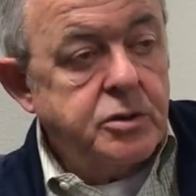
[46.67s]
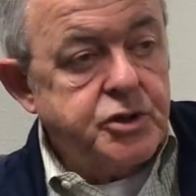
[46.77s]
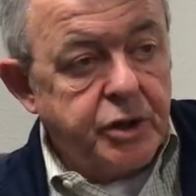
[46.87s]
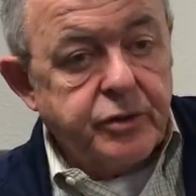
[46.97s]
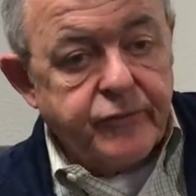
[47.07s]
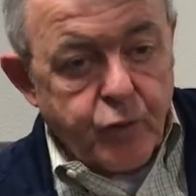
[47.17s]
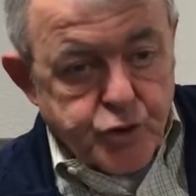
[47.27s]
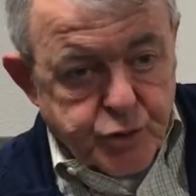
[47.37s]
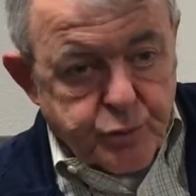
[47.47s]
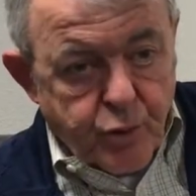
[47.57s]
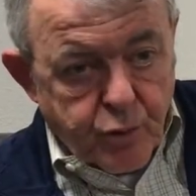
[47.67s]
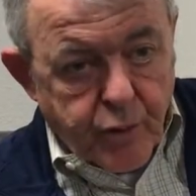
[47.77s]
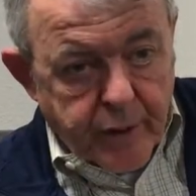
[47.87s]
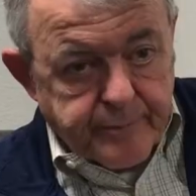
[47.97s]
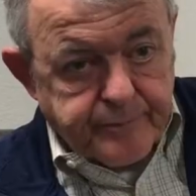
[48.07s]
Jail Diversion
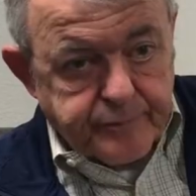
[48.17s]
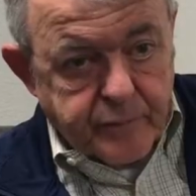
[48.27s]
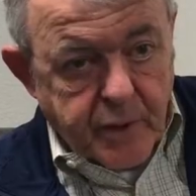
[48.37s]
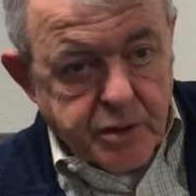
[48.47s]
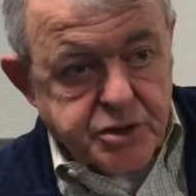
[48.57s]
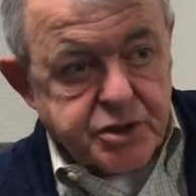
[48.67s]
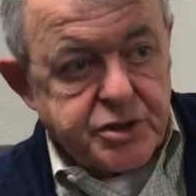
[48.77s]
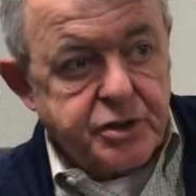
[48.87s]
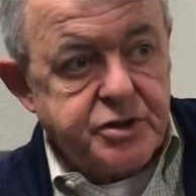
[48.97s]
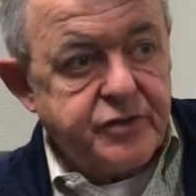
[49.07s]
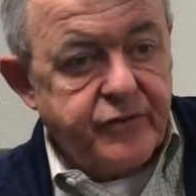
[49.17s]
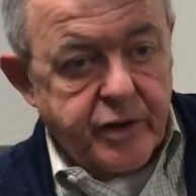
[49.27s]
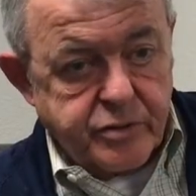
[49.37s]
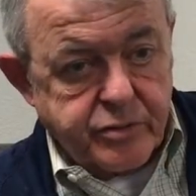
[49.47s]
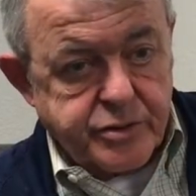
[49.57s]
Program. Assistance to
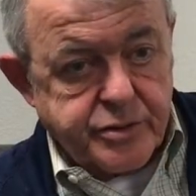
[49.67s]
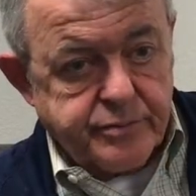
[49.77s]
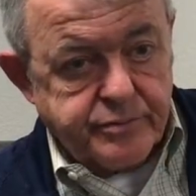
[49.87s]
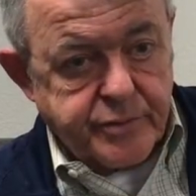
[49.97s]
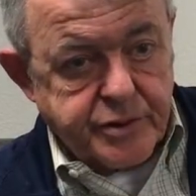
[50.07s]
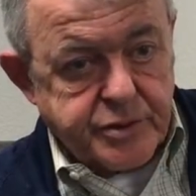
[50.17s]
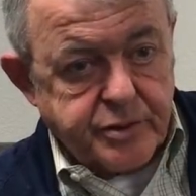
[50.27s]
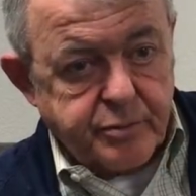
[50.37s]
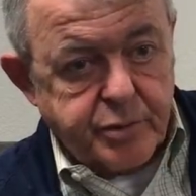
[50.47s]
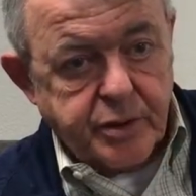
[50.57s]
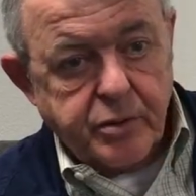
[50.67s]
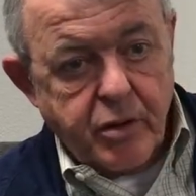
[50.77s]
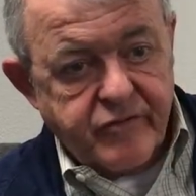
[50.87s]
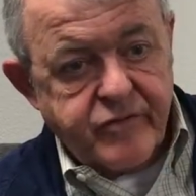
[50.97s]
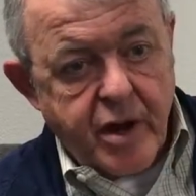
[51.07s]
Veterans is the big,
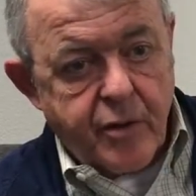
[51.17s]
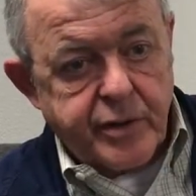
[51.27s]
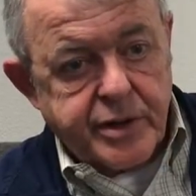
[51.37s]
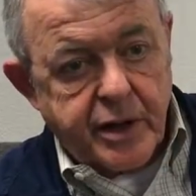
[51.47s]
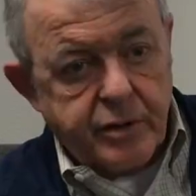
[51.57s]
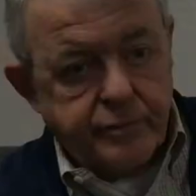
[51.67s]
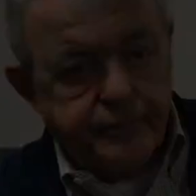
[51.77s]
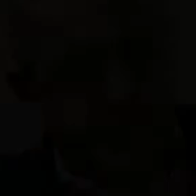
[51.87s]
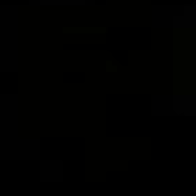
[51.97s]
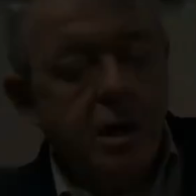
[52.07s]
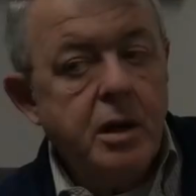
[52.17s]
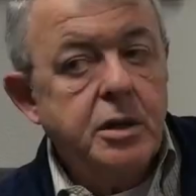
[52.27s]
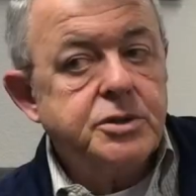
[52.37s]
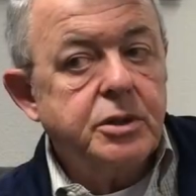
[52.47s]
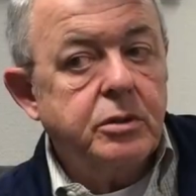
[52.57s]
long, flowery title.
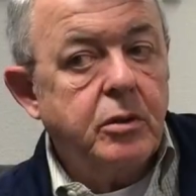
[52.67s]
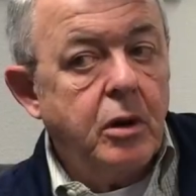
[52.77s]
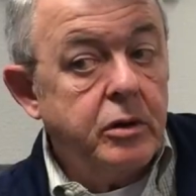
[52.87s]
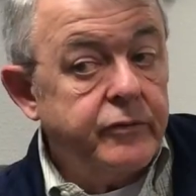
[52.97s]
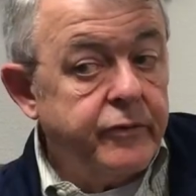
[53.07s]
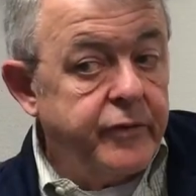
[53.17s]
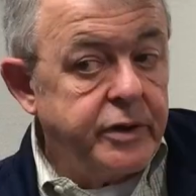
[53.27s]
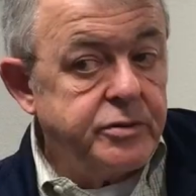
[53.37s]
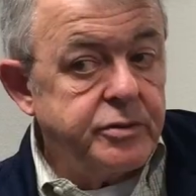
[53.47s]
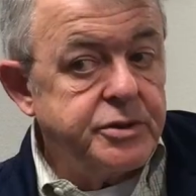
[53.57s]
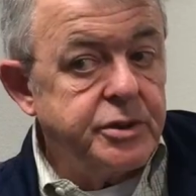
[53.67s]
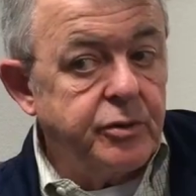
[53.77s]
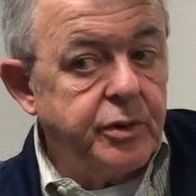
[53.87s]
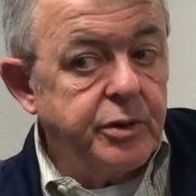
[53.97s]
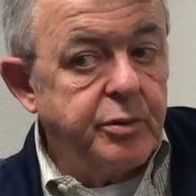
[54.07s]
So all of the veterans that
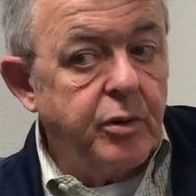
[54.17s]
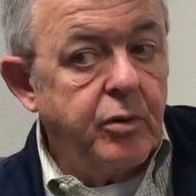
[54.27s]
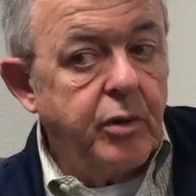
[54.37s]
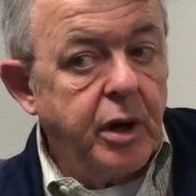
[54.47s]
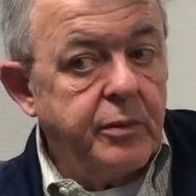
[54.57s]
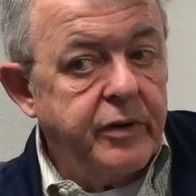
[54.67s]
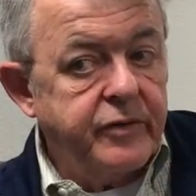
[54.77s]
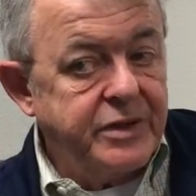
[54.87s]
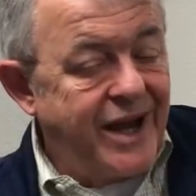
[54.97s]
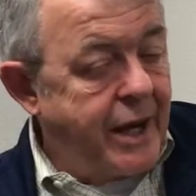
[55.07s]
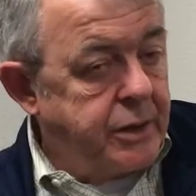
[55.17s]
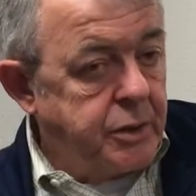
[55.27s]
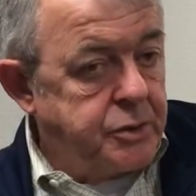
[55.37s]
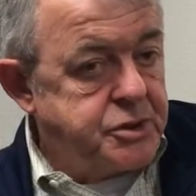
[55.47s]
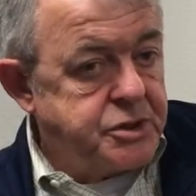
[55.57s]
are in the program have a
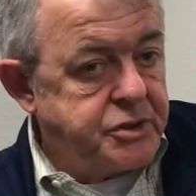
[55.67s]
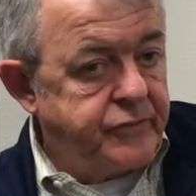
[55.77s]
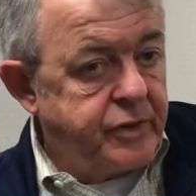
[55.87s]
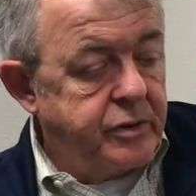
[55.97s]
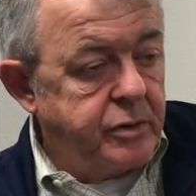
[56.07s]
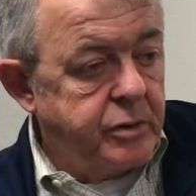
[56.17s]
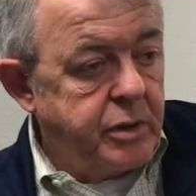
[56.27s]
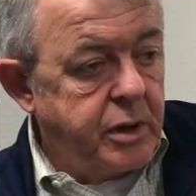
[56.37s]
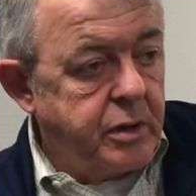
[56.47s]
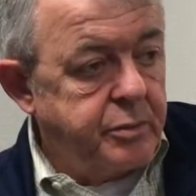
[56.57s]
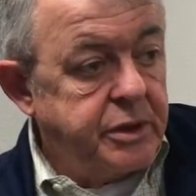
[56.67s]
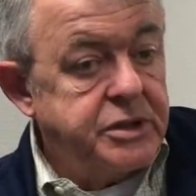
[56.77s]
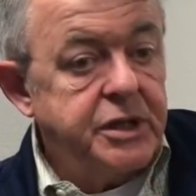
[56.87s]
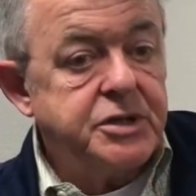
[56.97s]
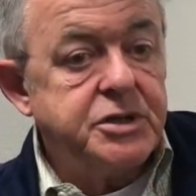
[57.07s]
diagnosis of either uh,
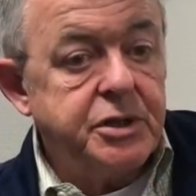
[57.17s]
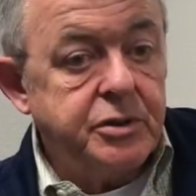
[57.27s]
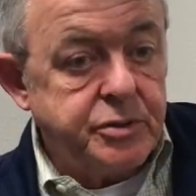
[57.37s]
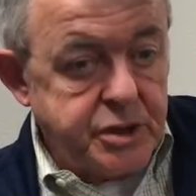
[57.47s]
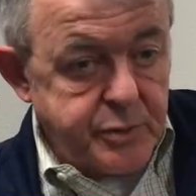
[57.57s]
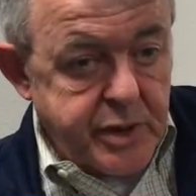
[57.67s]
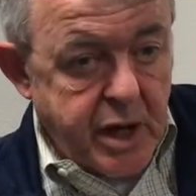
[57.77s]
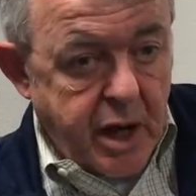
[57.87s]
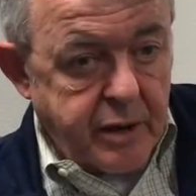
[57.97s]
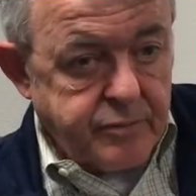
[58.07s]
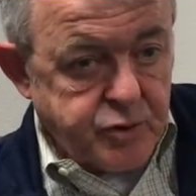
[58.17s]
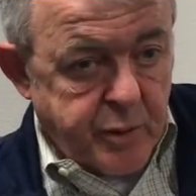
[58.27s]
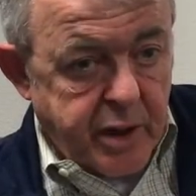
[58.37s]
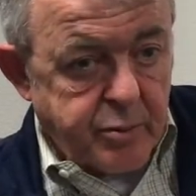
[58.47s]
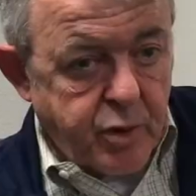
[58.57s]
PTSD or TBI,
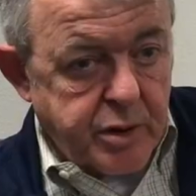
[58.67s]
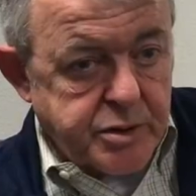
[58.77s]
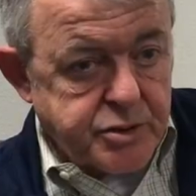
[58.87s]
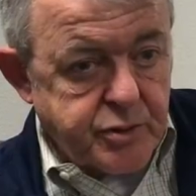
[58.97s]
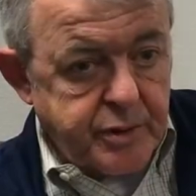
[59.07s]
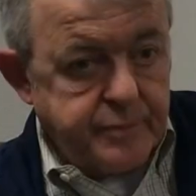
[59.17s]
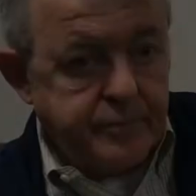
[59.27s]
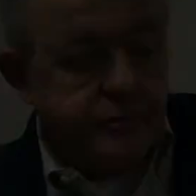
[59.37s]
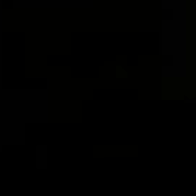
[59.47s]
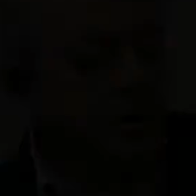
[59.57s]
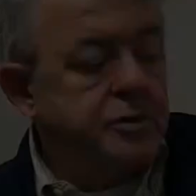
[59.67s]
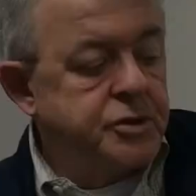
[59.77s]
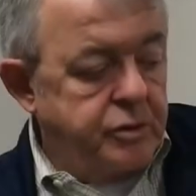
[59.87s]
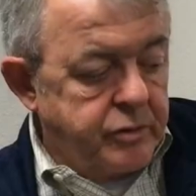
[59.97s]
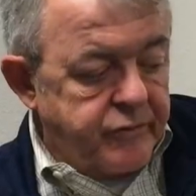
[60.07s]
traumatic brain injury you know,
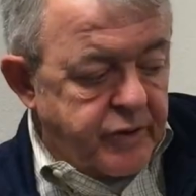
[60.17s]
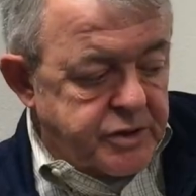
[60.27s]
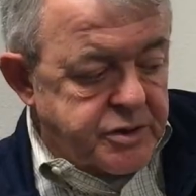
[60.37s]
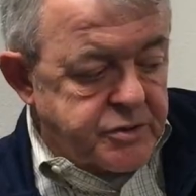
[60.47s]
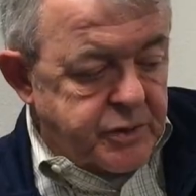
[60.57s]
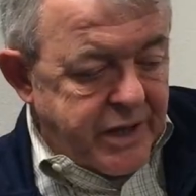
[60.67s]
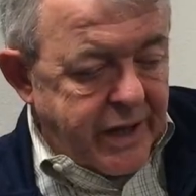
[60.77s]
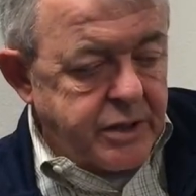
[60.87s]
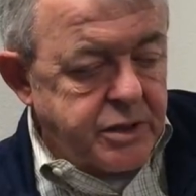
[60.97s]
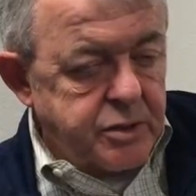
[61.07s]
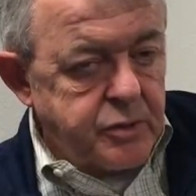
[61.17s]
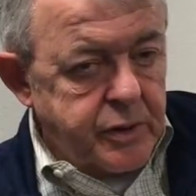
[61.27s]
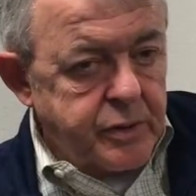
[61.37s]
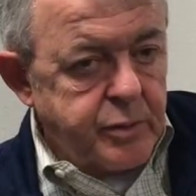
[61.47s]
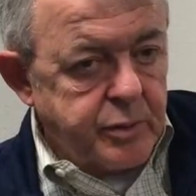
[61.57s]
certain offenses we can't deal
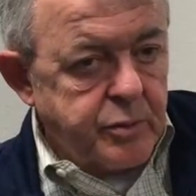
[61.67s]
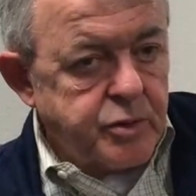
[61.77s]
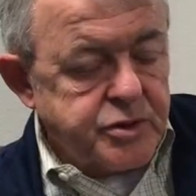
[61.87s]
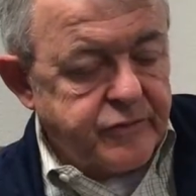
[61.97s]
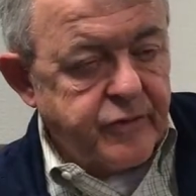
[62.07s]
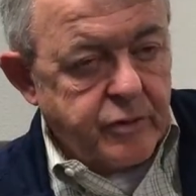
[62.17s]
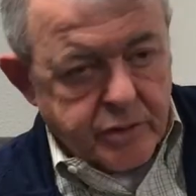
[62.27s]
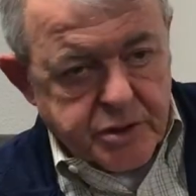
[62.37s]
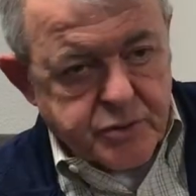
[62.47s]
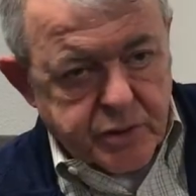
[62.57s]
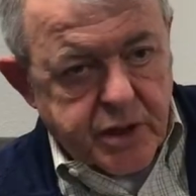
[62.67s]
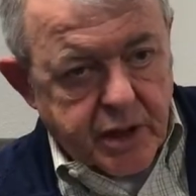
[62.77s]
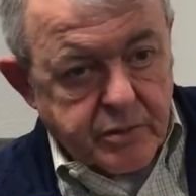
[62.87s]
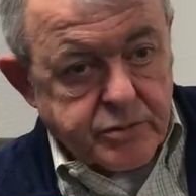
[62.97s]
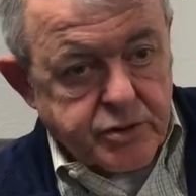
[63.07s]
with, but most of the felonies we can.